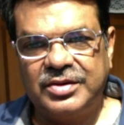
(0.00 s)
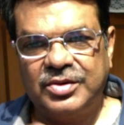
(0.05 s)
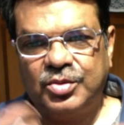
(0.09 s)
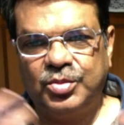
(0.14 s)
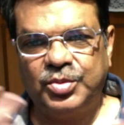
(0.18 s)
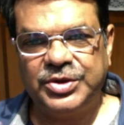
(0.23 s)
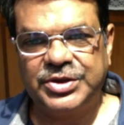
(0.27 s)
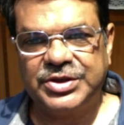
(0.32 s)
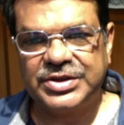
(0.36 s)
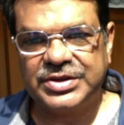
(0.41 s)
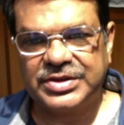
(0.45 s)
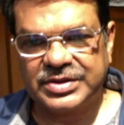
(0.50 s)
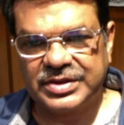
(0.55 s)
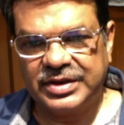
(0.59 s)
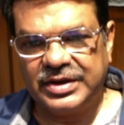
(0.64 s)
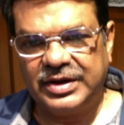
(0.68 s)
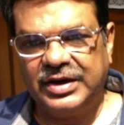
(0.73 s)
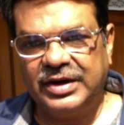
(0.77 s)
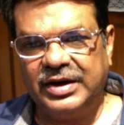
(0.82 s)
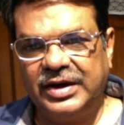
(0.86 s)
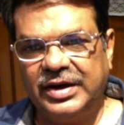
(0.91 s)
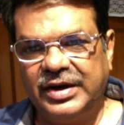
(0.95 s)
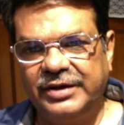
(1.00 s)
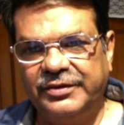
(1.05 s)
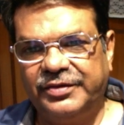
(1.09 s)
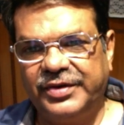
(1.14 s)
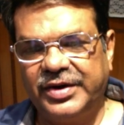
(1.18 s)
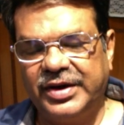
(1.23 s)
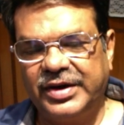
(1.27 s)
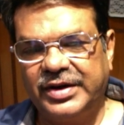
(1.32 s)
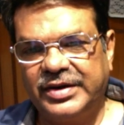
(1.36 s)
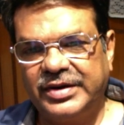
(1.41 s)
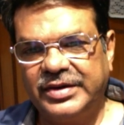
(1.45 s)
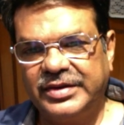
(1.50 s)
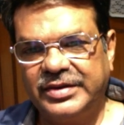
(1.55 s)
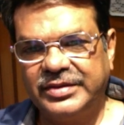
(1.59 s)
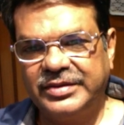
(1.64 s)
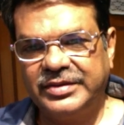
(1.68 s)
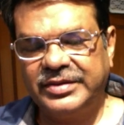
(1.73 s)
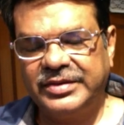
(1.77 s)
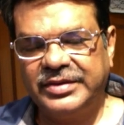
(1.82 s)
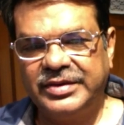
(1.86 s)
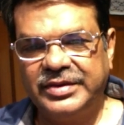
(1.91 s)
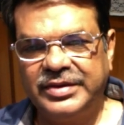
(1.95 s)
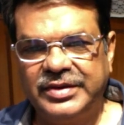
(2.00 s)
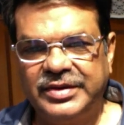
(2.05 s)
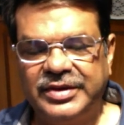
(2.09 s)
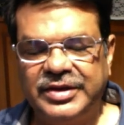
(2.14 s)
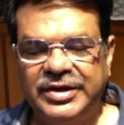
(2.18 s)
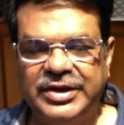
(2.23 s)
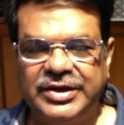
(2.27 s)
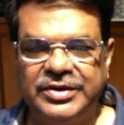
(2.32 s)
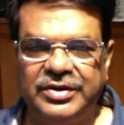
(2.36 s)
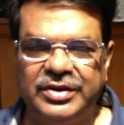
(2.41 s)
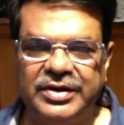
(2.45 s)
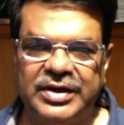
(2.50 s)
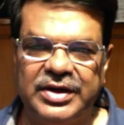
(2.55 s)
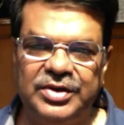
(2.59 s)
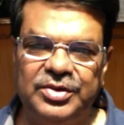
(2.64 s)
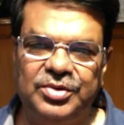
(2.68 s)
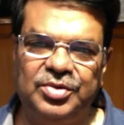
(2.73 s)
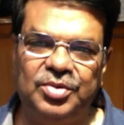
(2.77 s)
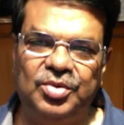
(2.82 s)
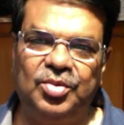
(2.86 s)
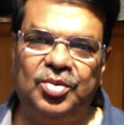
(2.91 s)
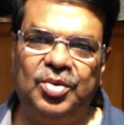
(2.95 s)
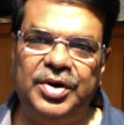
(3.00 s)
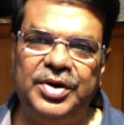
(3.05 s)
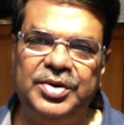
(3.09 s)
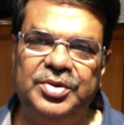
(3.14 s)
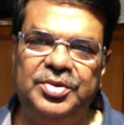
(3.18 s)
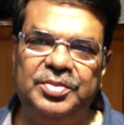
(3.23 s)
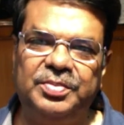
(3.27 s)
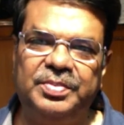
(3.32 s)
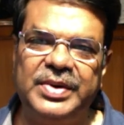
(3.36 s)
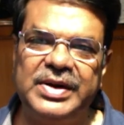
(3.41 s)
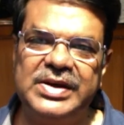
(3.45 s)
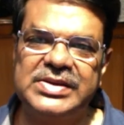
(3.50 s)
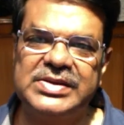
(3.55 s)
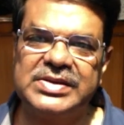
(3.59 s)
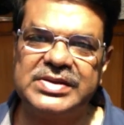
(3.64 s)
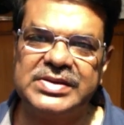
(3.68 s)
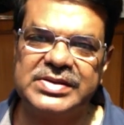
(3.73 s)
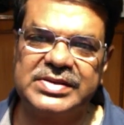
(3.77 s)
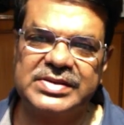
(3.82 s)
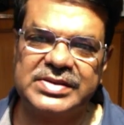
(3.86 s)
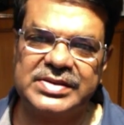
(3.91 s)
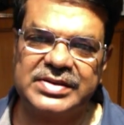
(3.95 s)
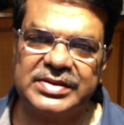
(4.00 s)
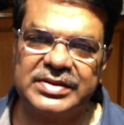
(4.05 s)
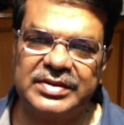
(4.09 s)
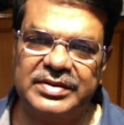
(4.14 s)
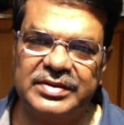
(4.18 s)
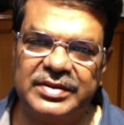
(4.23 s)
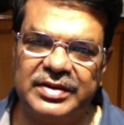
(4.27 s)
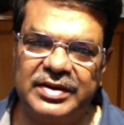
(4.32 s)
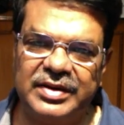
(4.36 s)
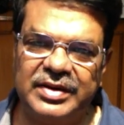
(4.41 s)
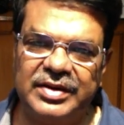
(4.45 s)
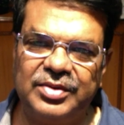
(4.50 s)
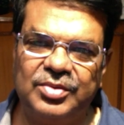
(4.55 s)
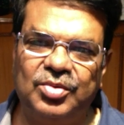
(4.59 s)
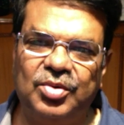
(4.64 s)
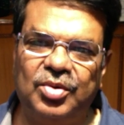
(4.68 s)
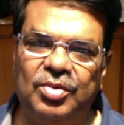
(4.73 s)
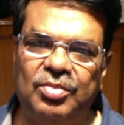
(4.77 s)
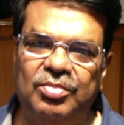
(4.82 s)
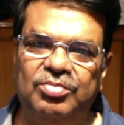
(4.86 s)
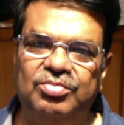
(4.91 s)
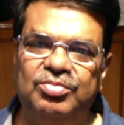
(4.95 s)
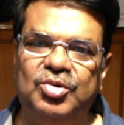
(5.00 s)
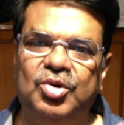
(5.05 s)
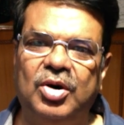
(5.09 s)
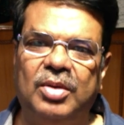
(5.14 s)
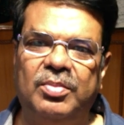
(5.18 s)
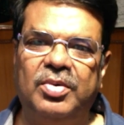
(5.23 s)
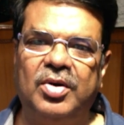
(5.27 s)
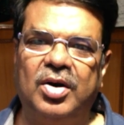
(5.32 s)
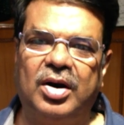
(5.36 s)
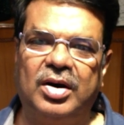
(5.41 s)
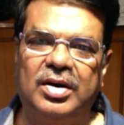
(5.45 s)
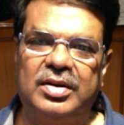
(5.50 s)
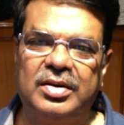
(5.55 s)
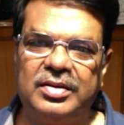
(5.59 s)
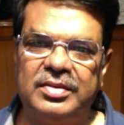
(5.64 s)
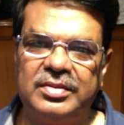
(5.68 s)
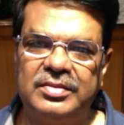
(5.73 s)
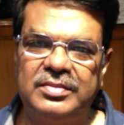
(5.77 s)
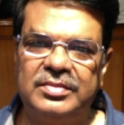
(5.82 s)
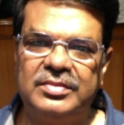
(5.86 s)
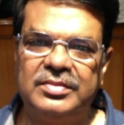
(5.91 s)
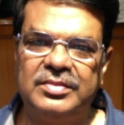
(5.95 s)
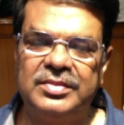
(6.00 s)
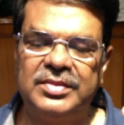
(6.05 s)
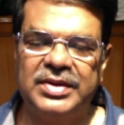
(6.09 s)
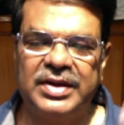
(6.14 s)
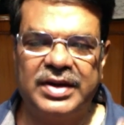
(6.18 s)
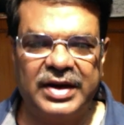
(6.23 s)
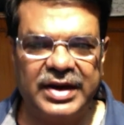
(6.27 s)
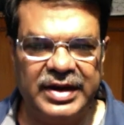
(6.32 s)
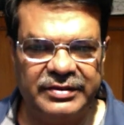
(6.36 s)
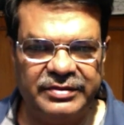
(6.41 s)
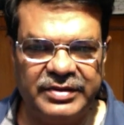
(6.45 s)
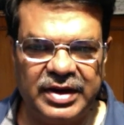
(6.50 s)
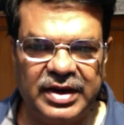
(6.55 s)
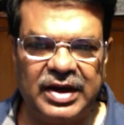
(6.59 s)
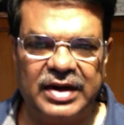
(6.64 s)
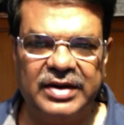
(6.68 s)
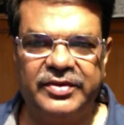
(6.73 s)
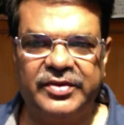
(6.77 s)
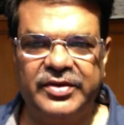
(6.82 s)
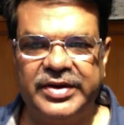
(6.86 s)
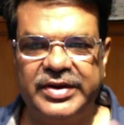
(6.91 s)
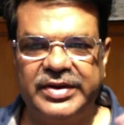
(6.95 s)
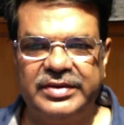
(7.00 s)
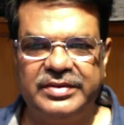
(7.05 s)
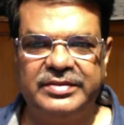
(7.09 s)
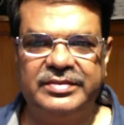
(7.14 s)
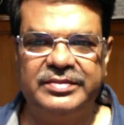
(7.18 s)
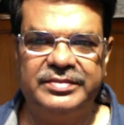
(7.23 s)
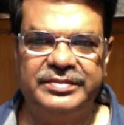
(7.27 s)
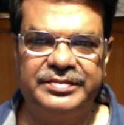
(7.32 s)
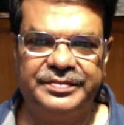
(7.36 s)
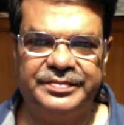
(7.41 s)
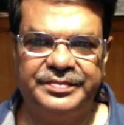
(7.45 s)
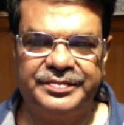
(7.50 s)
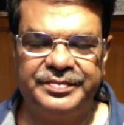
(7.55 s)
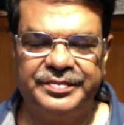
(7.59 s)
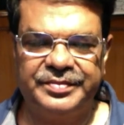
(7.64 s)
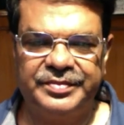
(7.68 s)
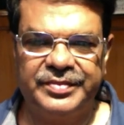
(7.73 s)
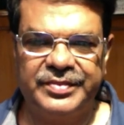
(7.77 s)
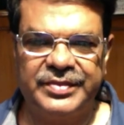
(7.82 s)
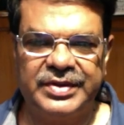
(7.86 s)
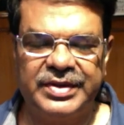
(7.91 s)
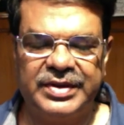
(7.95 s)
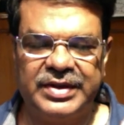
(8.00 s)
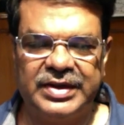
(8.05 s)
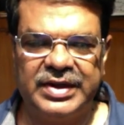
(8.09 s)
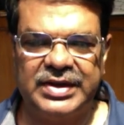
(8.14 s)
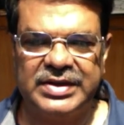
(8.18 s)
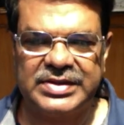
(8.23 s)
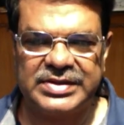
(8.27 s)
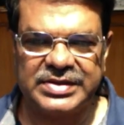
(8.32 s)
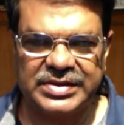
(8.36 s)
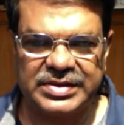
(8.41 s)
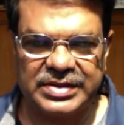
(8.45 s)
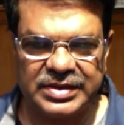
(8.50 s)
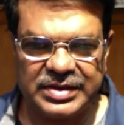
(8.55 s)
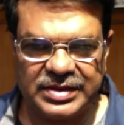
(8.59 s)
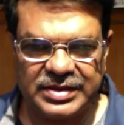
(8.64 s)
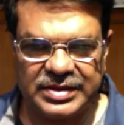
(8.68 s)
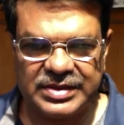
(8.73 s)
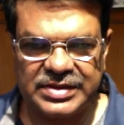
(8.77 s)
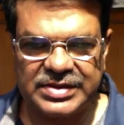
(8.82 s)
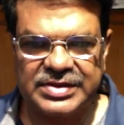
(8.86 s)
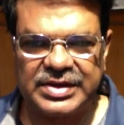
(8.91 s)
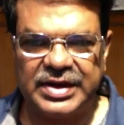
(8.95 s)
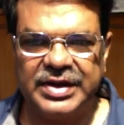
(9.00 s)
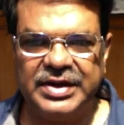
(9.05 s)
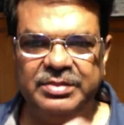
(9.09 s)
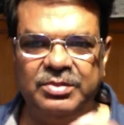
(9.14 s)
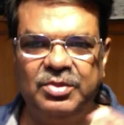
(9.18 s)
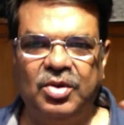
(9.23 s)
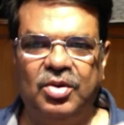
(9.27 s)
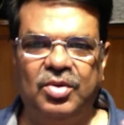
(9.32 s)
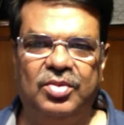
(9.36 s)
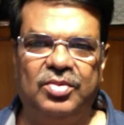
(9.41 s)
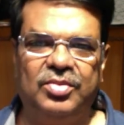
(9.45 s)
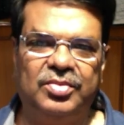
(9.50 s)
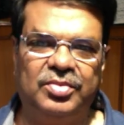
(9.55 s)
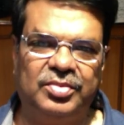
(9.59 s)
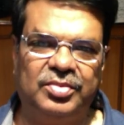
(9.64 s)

which is different. It will tell you to go into places, go abroad, leave the country. Let's study more.